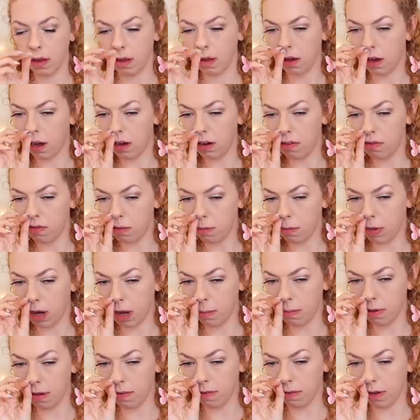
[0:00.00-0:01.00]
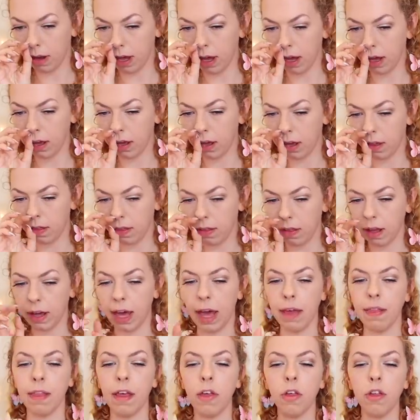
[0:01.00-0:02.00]
kind of remind me of like,
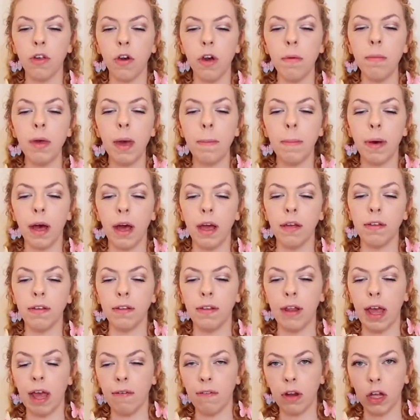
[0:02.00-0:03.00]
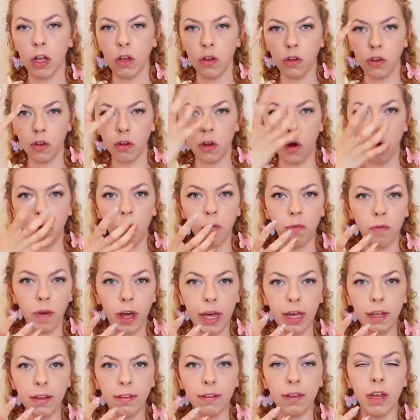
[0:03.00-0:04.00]
okay, they show me a person, they have like a skull
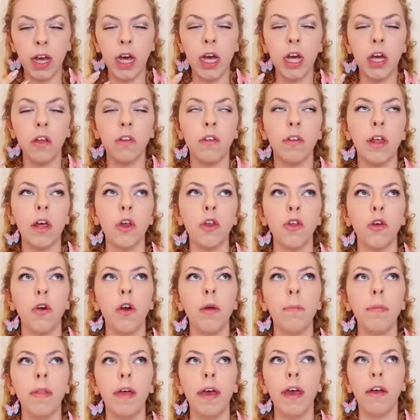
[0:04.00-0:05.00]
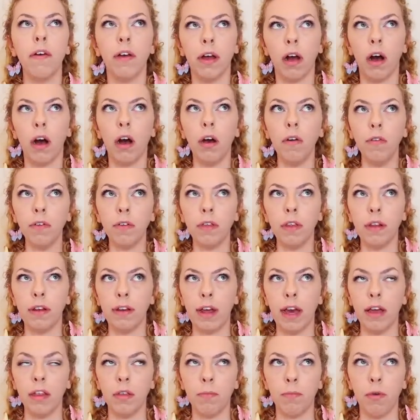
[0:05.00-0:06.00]
face. So they're showing me, they're hearing after the
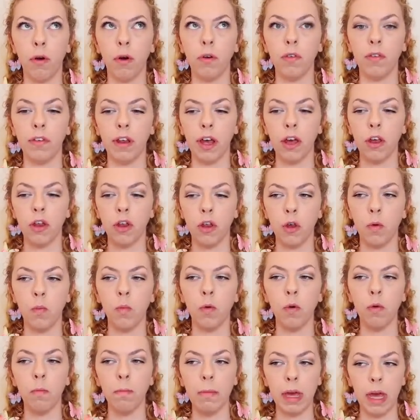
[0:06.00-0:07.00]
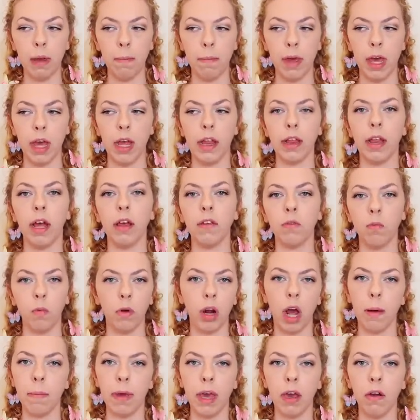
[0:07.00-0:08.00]
death process, you will meet me. That's
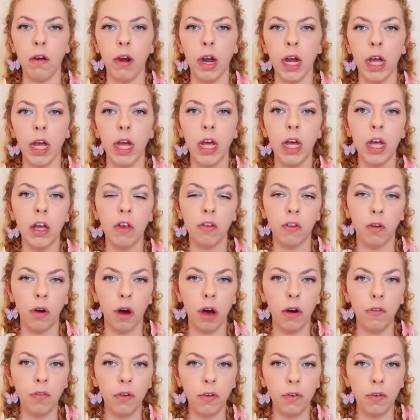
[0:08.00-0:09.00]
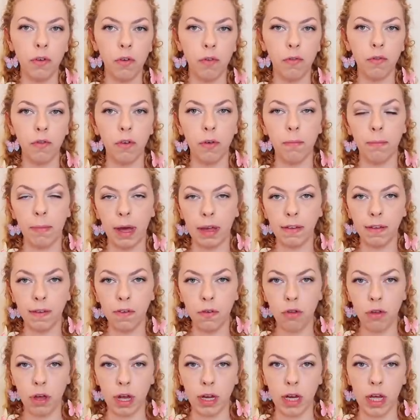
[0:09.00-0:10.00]
what I'm hearing. So after you've gone through massive
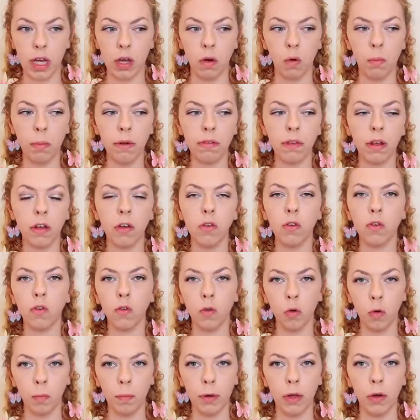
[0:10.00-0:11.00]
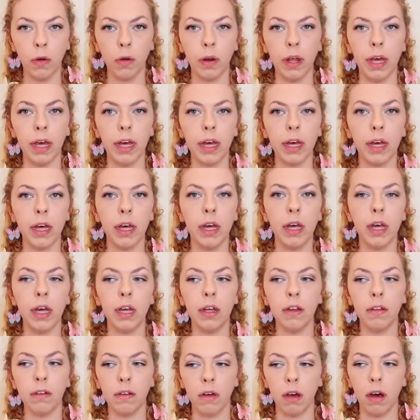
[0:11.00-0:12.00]
shedding, almost like a scorpionic
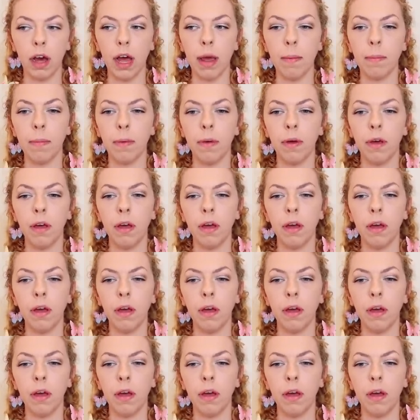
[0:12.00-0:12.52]
type